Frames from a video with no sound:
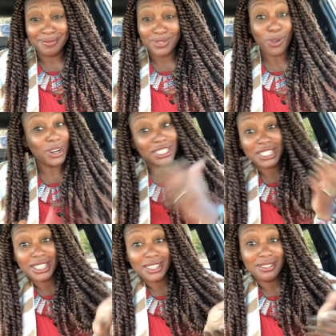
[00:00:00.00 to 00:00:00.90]
or
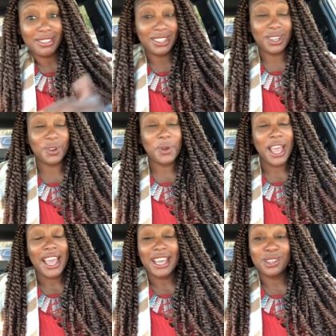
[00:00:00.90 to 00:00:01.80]
she, you know,
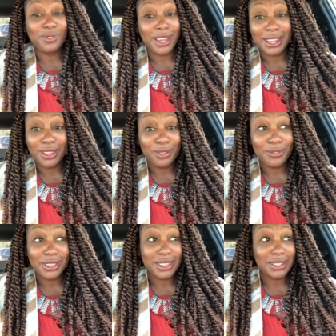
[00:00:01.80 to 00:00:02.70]
is finding you
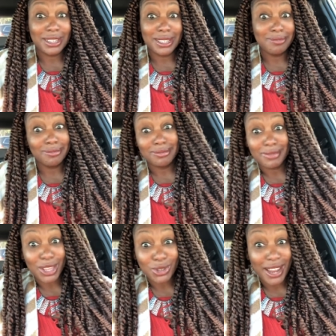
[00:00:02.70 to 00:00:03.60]
physically
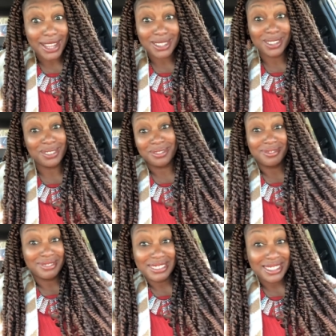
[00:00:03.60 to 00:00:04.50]
attractive.
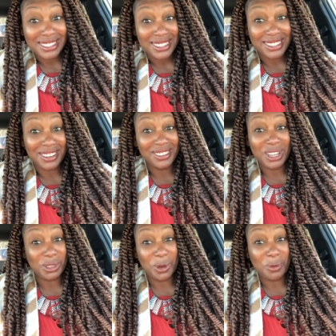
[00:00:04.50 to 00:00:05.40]
Don't
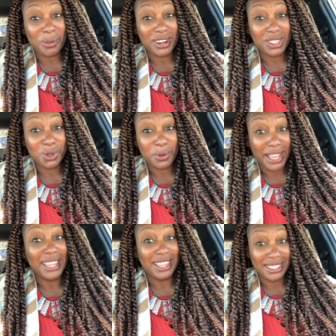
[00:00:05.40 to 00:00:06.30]
look no more into it
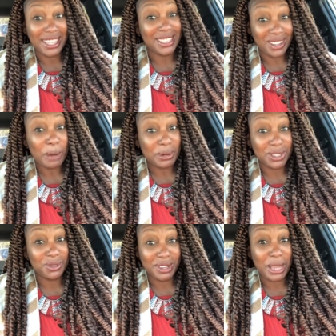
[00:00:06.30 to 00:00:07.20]
unless they start
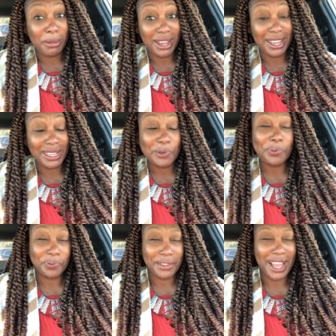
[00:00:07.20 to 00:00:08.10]
pursuing your behind.
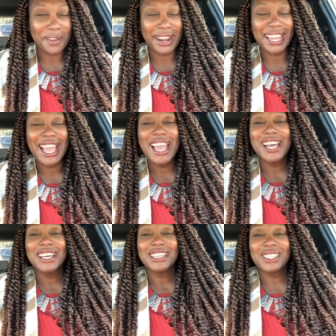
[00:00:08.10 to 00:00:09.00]
All right.
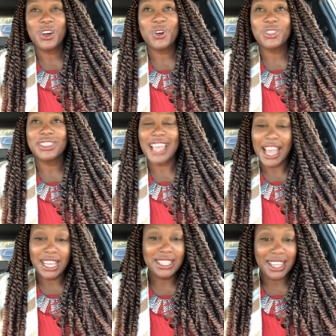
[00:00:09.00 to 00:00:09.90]
So
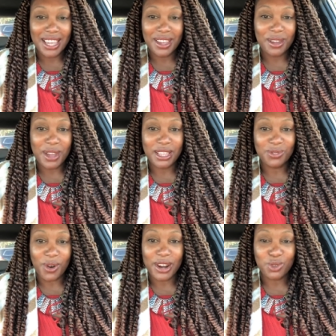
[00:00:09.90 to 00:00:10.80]
that is it as far as